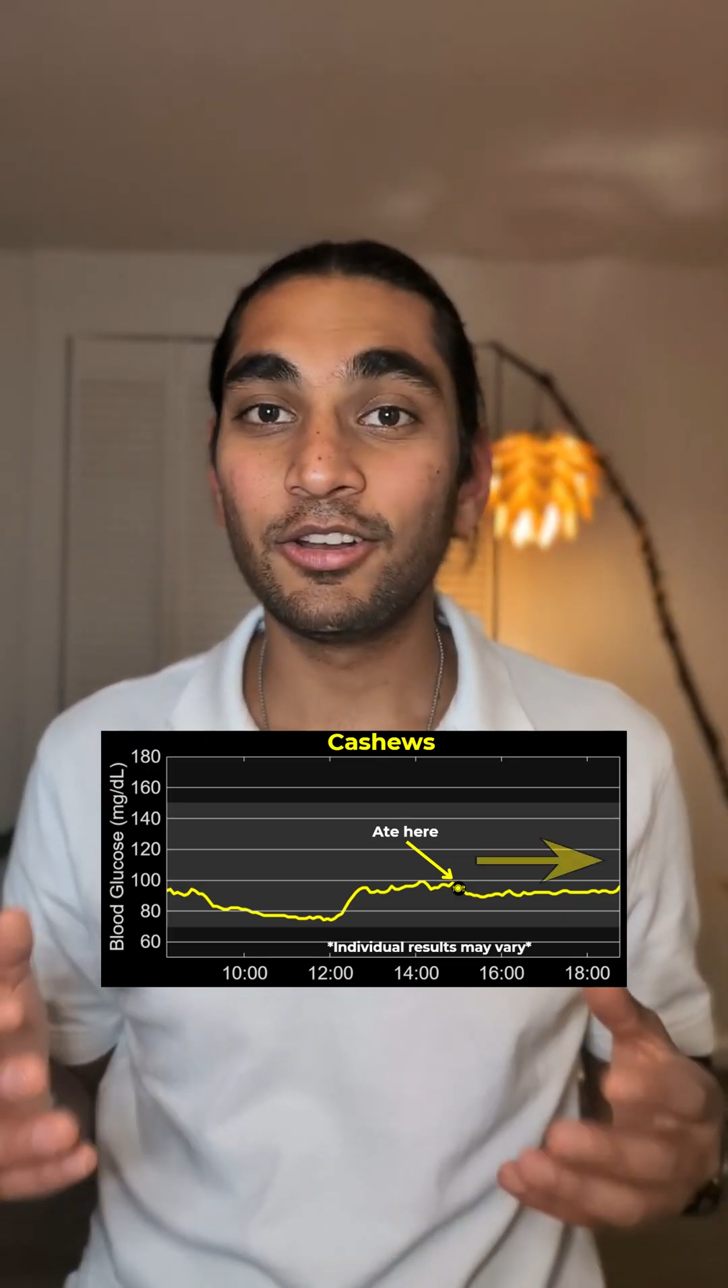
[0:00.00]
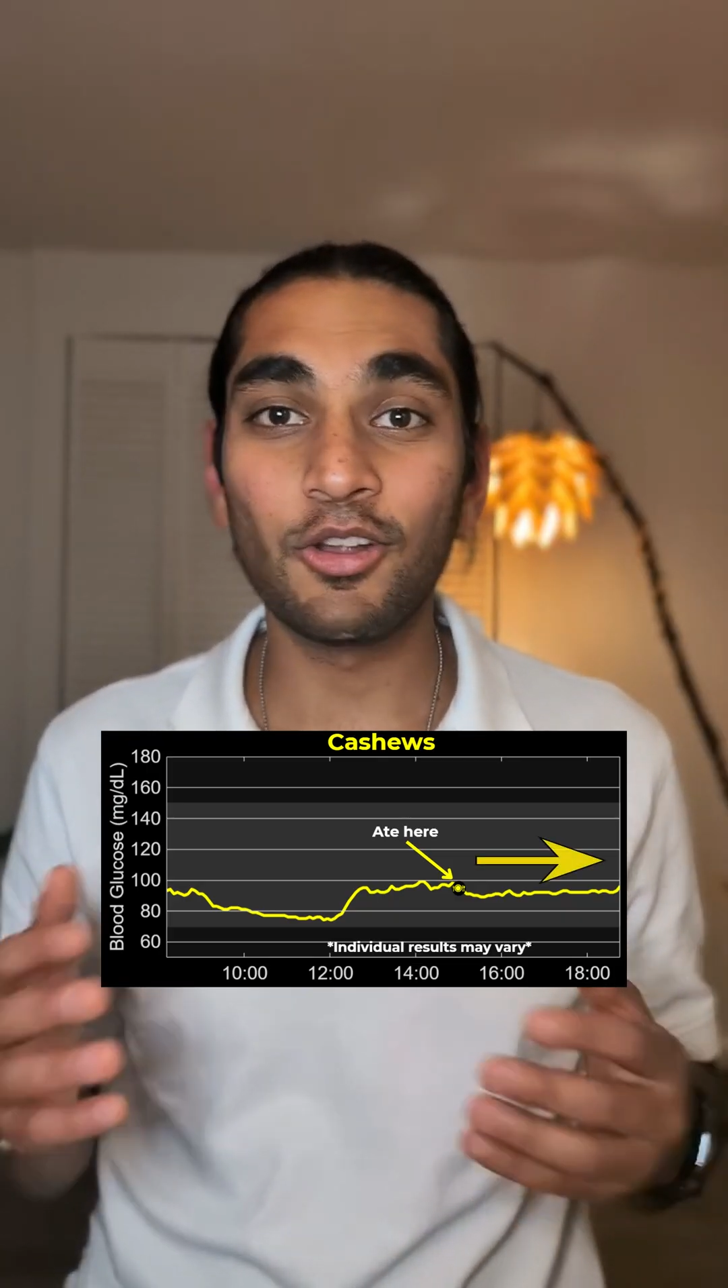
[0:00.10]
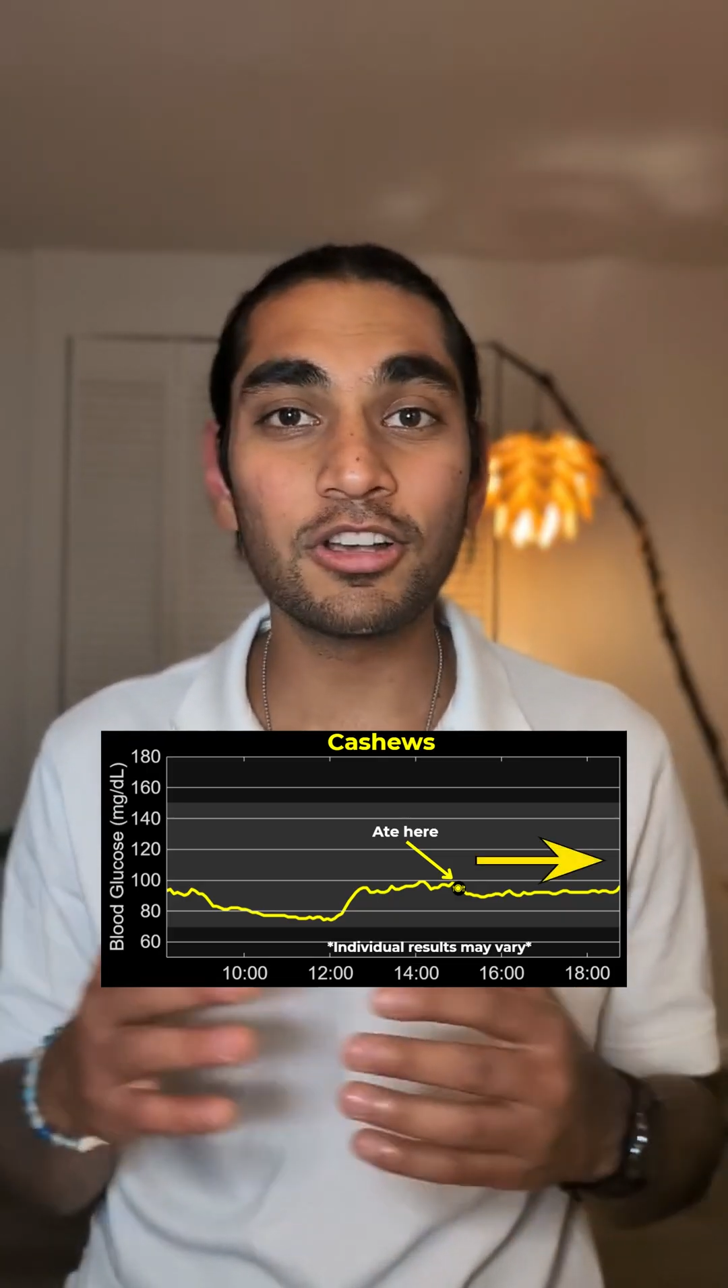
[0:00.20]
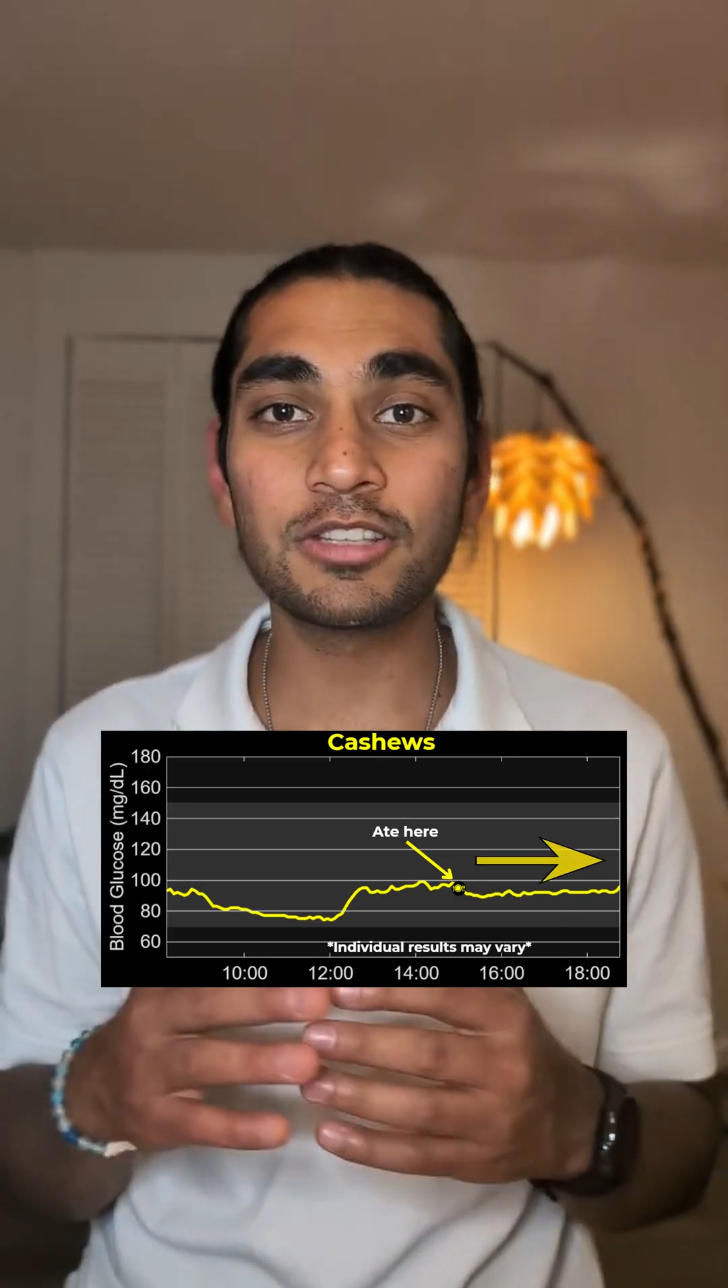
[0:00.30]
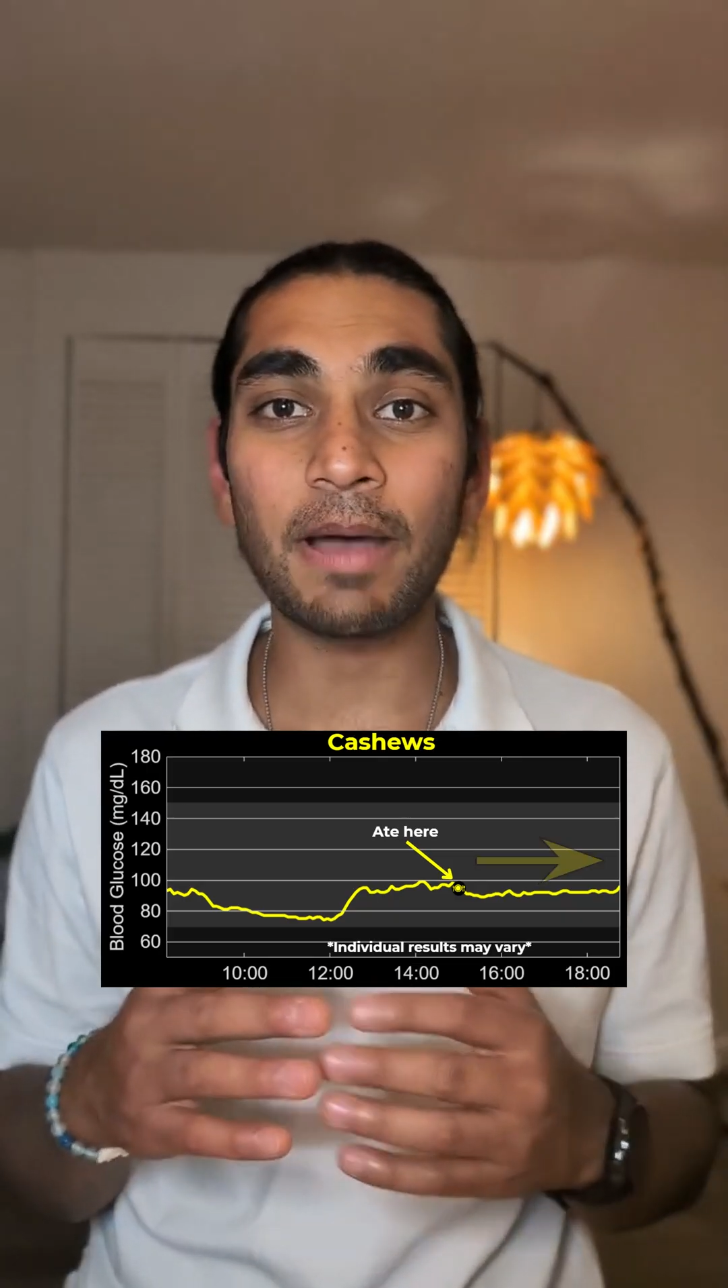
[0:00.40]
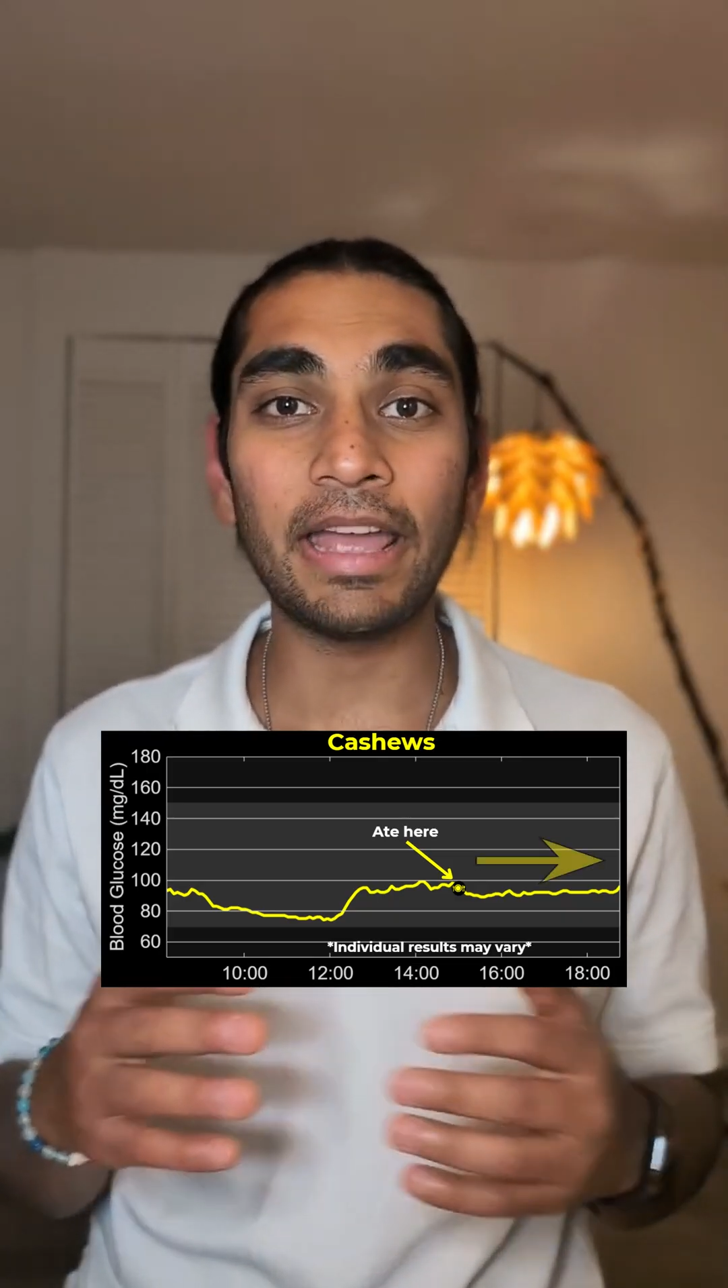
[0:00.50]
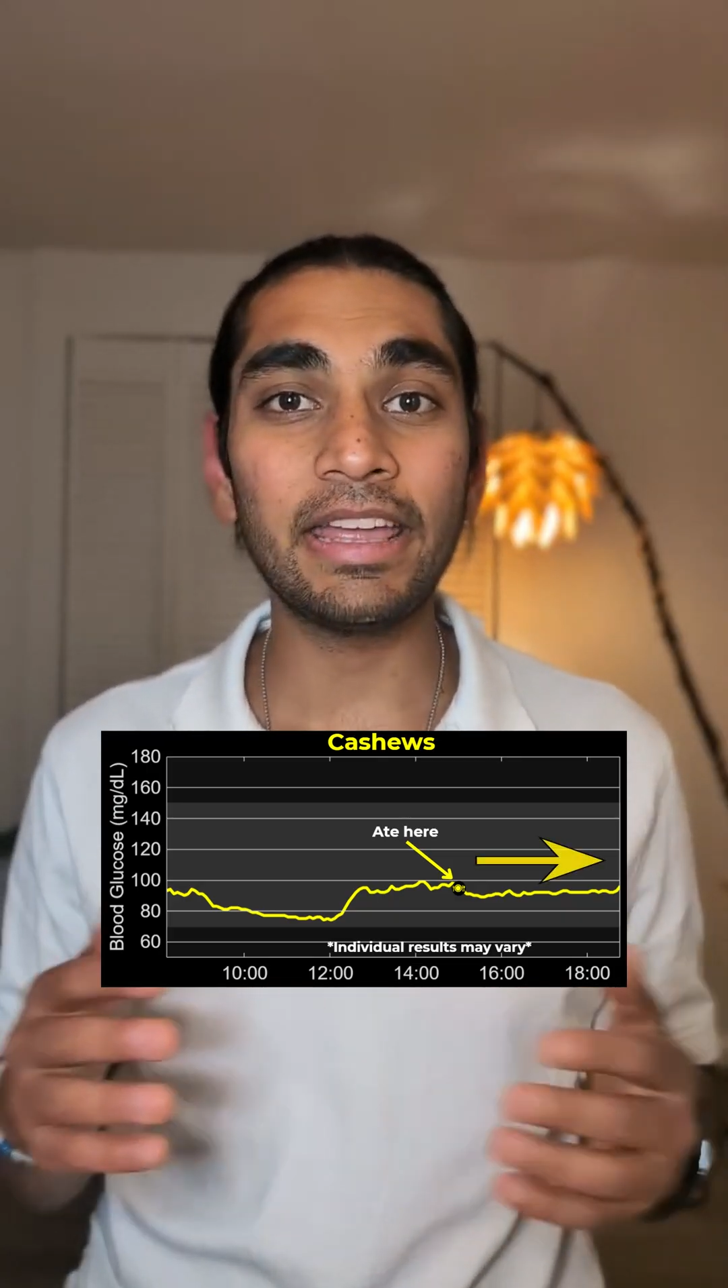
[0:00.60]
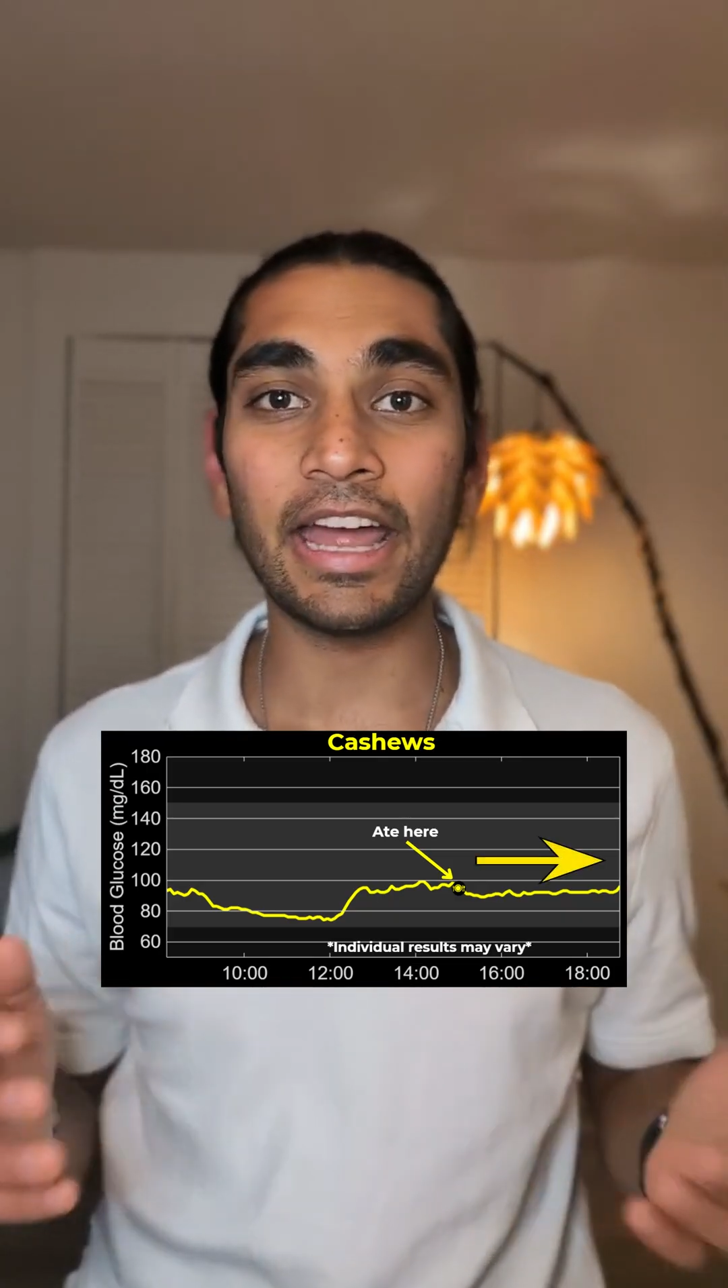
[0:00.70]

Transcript: No spike